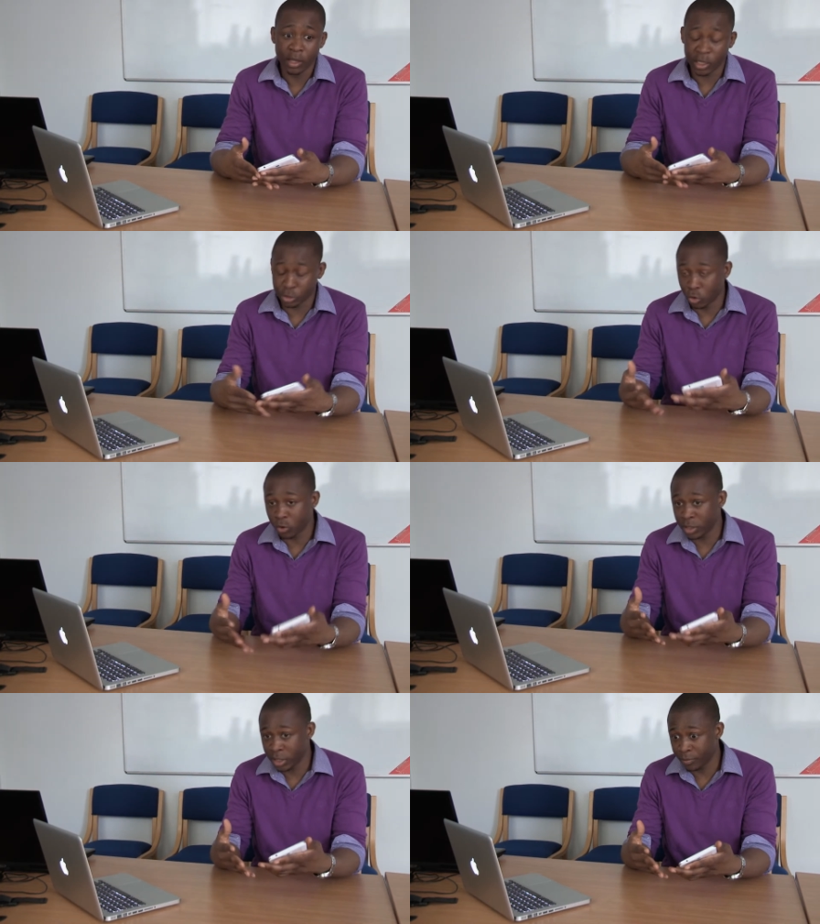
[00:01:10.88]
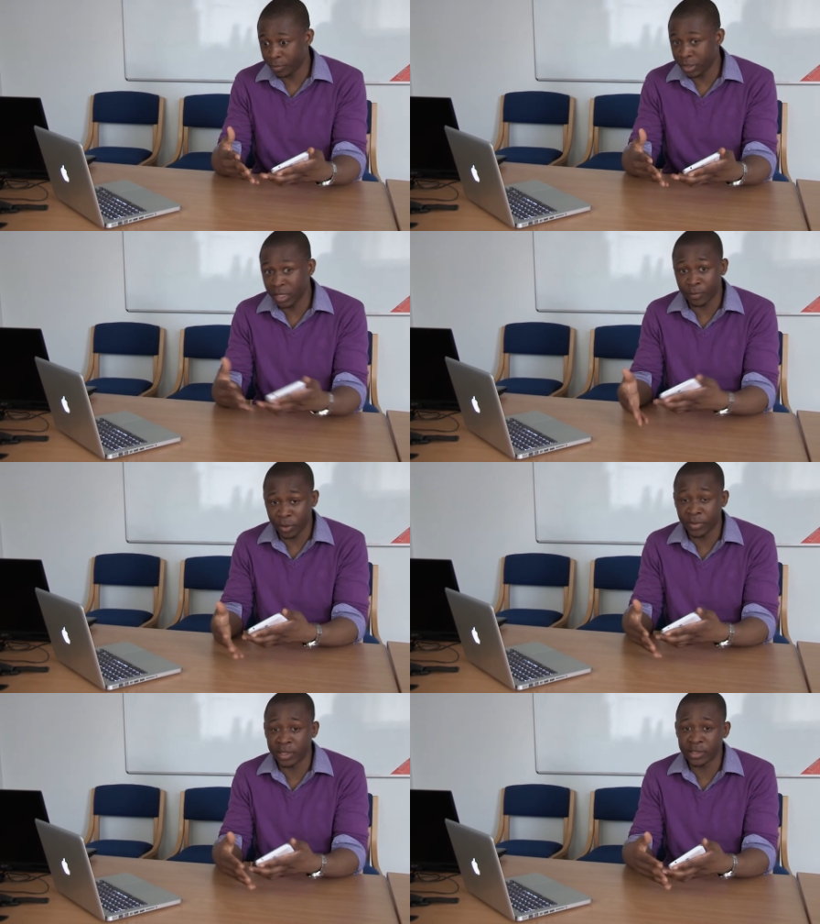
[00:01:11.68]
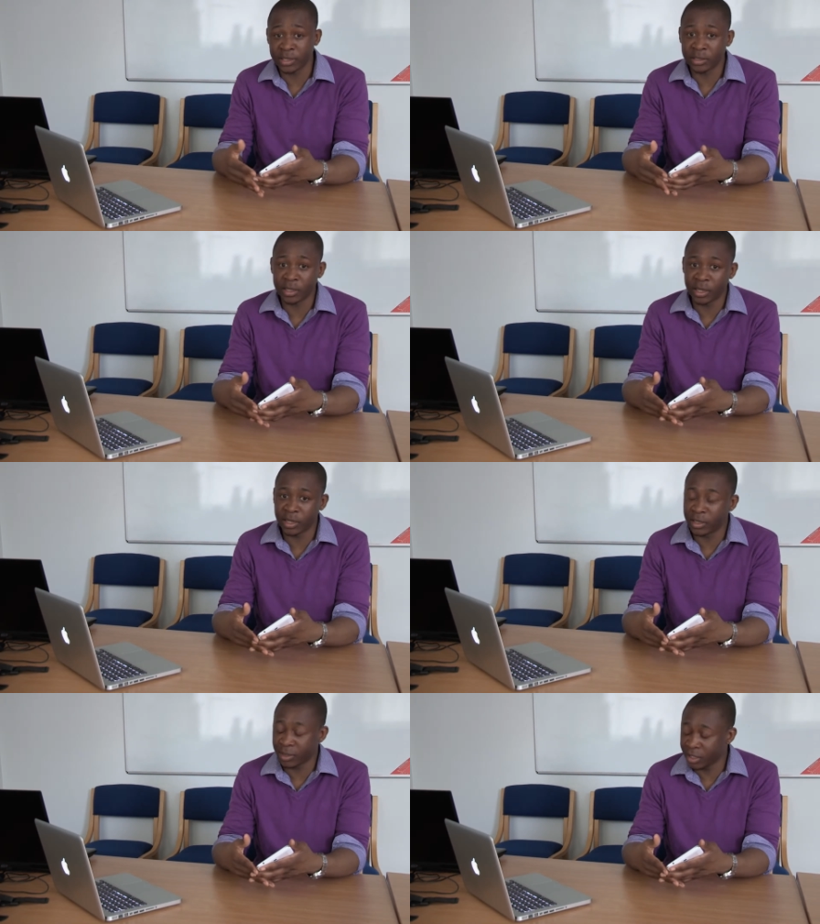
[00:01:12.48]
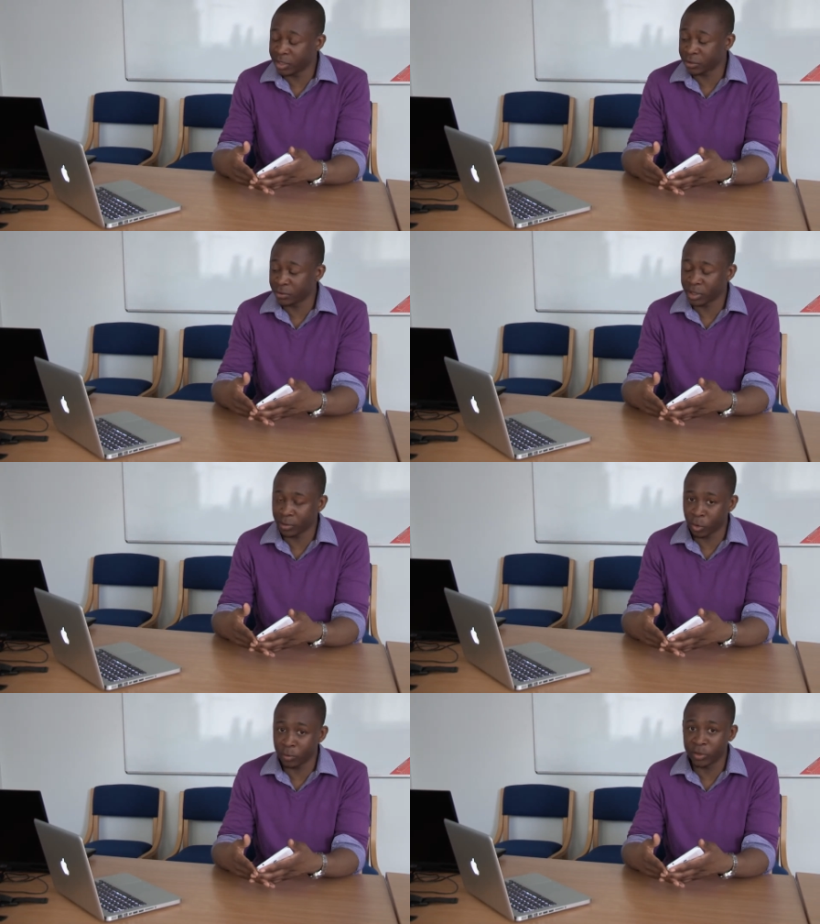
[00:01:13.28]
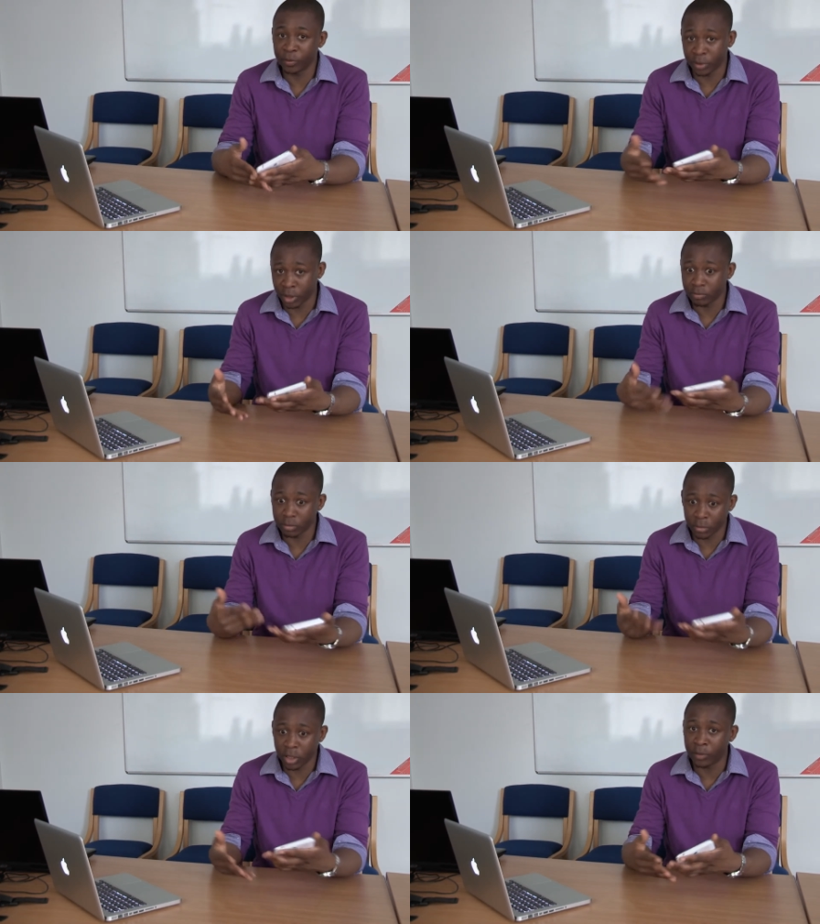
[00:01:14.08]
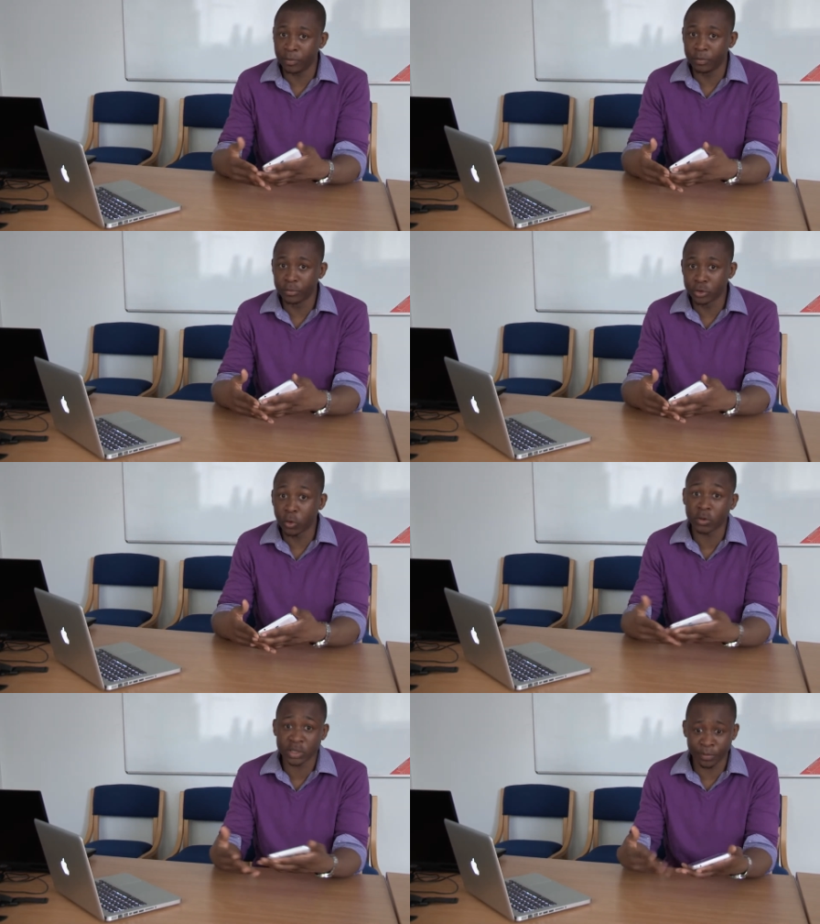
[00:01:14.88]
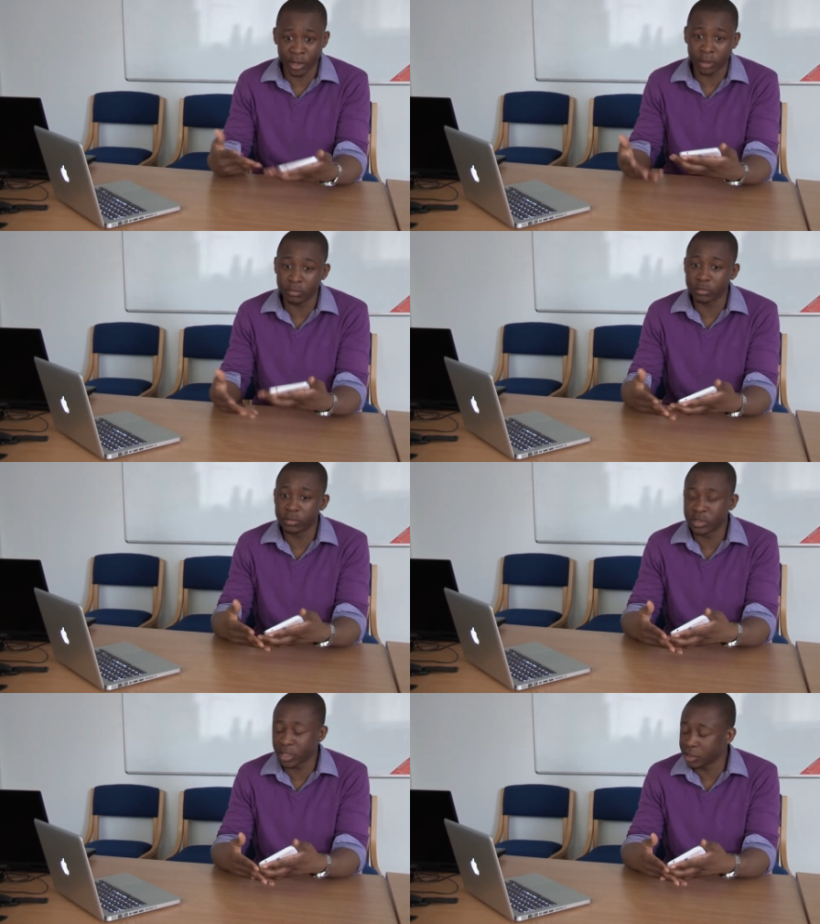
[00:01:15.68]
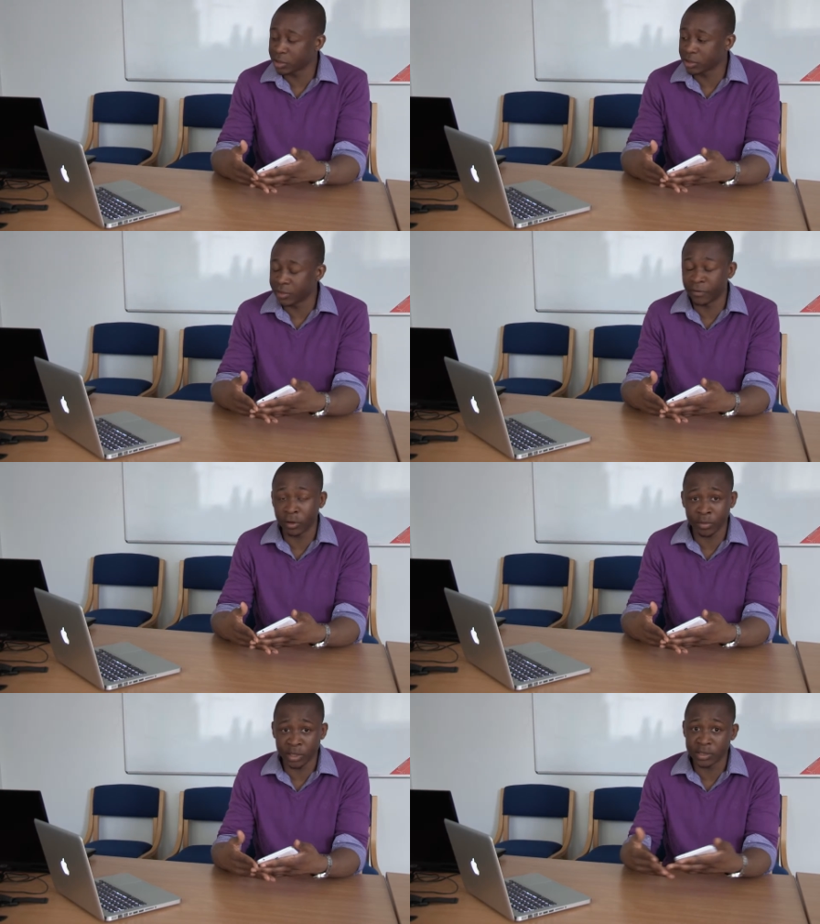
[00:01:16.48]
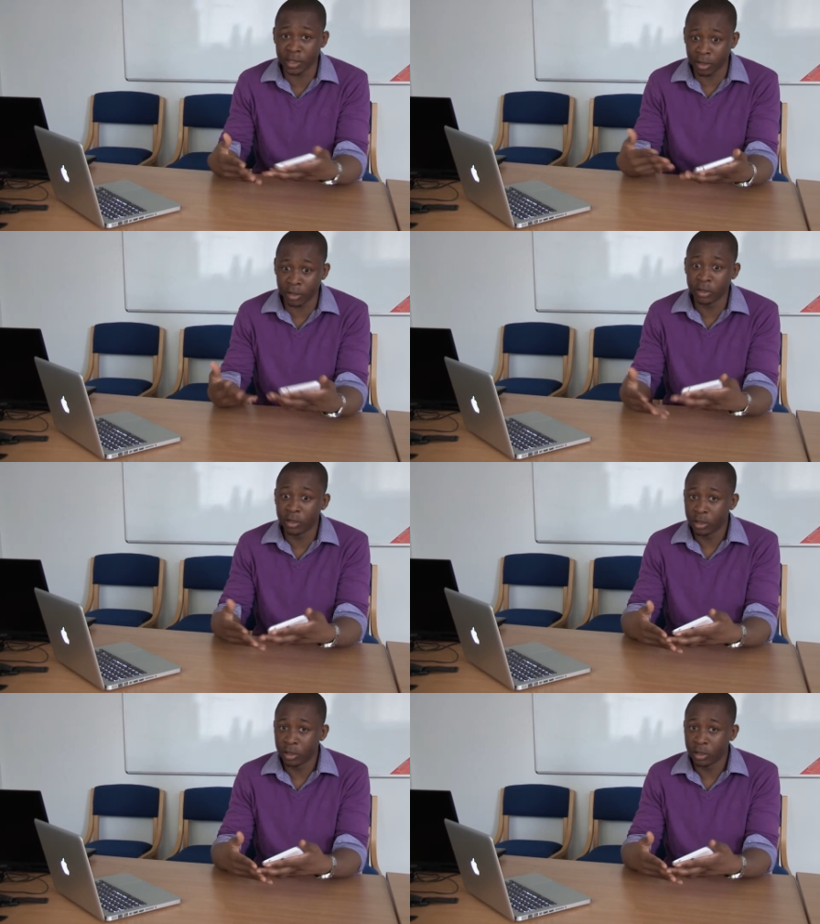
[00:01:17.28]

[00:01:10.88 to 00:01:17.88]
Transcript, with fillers: has not yet been implemented uh, in the industry at the moment, but um, talks about such developments are,